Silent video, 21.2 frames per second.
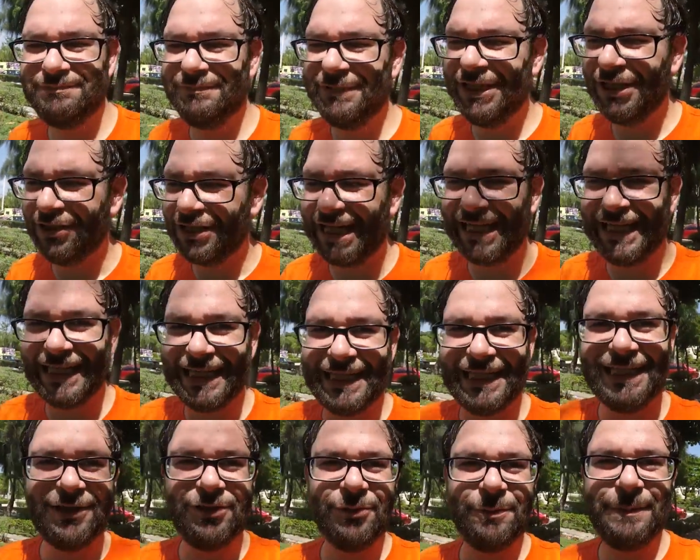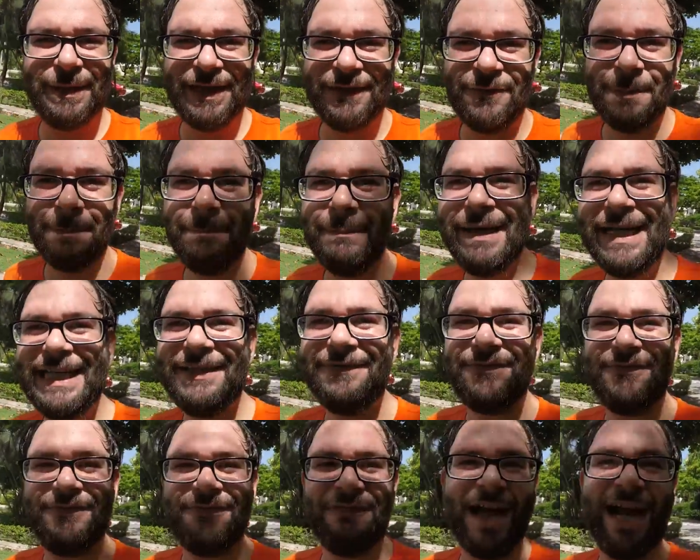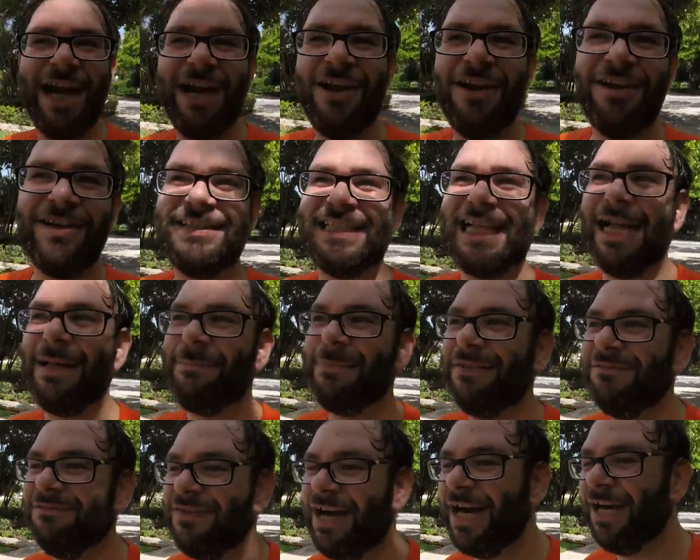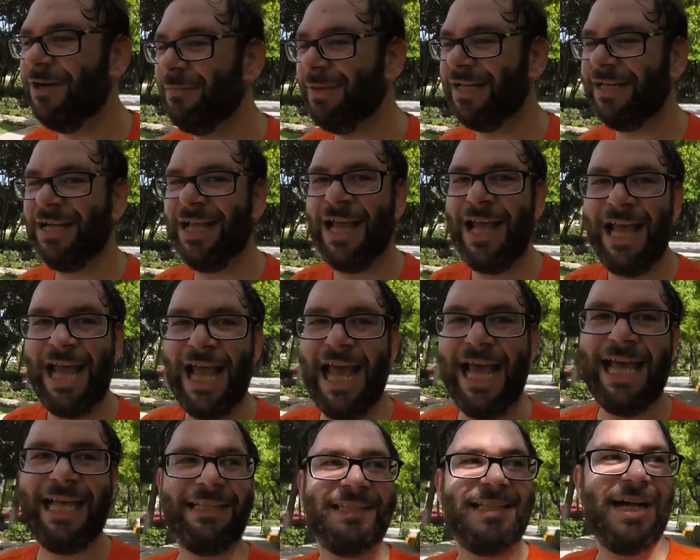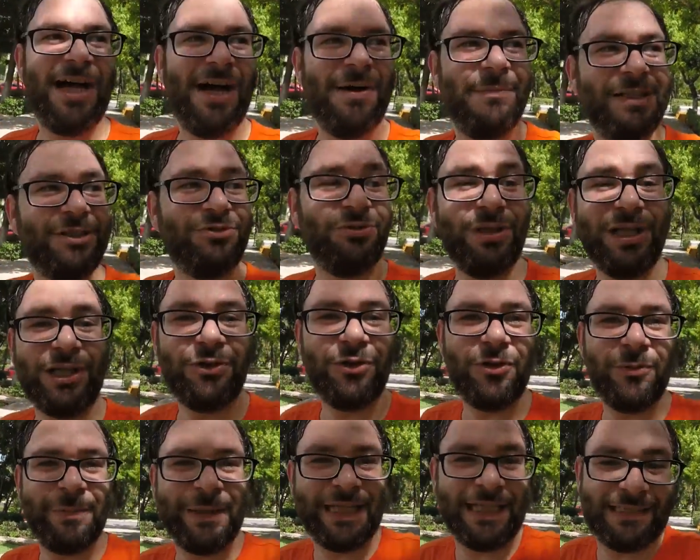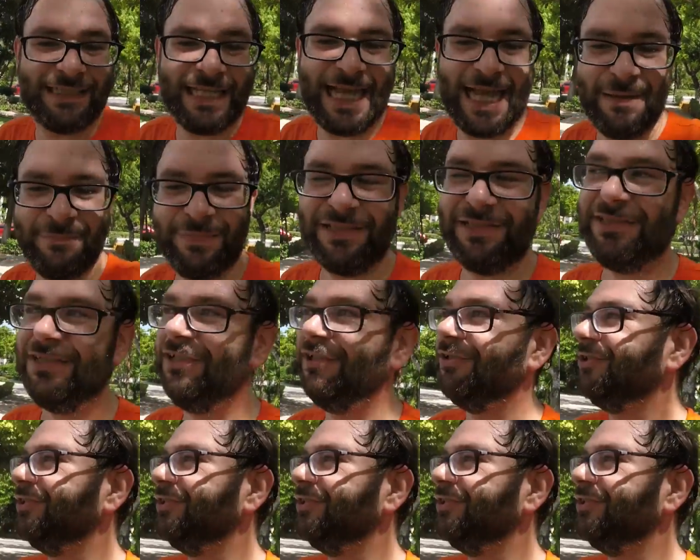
you know, kind of like a little bit of a mini fair type environment. And it's really cool because it happens, you know,